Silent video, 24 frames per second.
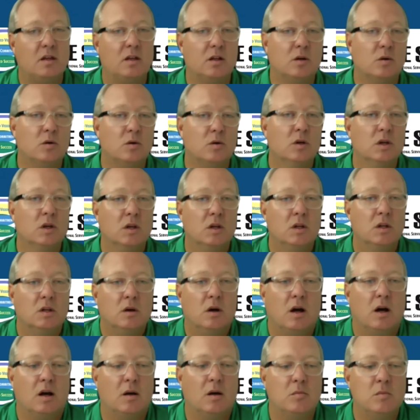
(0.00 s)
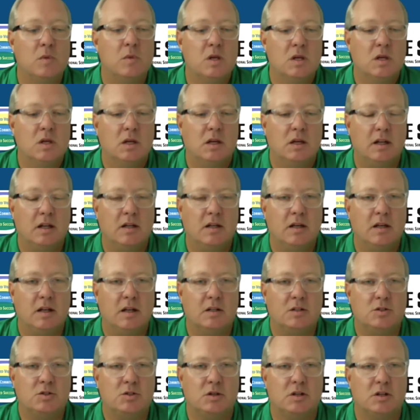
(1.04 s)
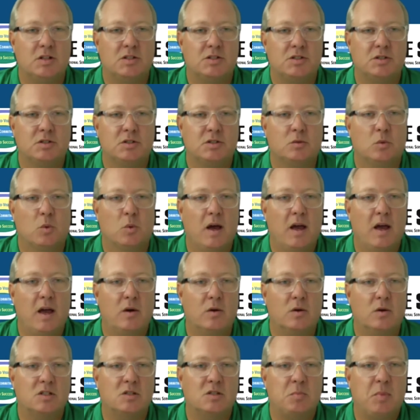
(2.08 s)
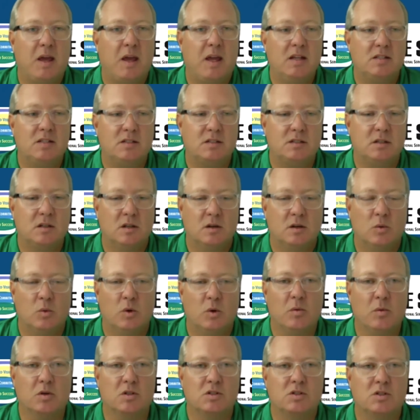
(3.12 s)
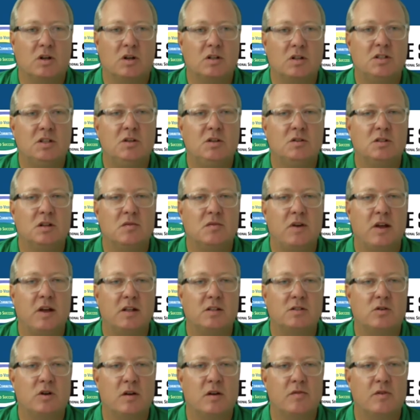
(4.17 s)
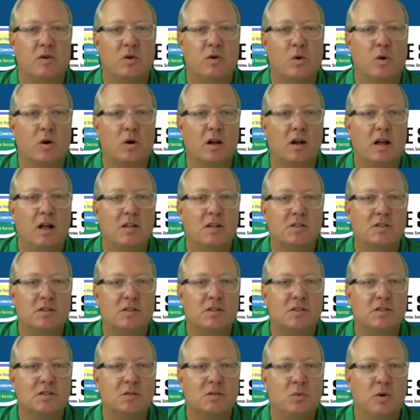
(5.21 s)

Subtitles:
In a traditional way or space, we were taught to use advanced graphic organizers.